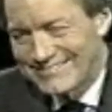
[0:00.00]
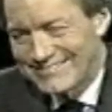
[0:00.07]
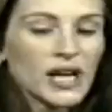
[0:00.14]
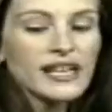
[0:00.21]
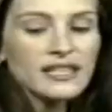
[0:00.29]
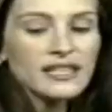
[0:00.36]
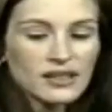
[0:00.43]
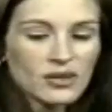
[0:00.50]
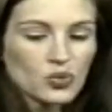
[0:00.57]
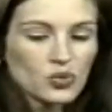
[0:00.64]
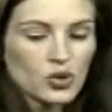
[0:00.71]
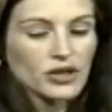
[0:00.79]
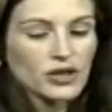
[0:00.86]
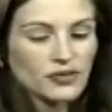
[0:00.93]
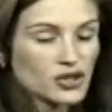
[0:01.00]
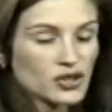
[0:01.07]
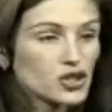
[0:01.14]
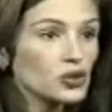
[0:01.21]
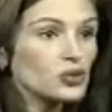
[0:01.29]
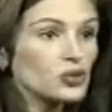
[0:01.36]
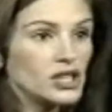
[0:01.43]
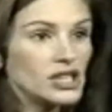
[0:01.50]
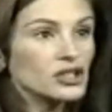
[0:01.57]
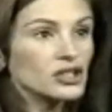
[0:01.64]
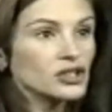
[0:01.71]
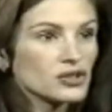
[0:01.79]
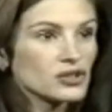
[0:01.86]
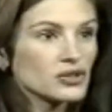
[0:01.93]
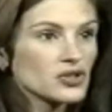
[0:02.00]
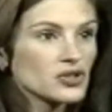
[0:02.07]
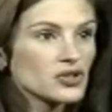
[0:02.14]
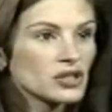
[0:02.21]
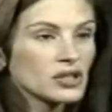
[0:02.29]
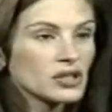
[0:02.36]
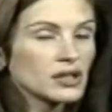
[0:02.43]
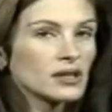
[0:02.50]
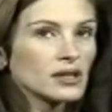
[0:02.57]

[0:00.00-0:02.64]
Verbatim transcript: when I didn't work for two years,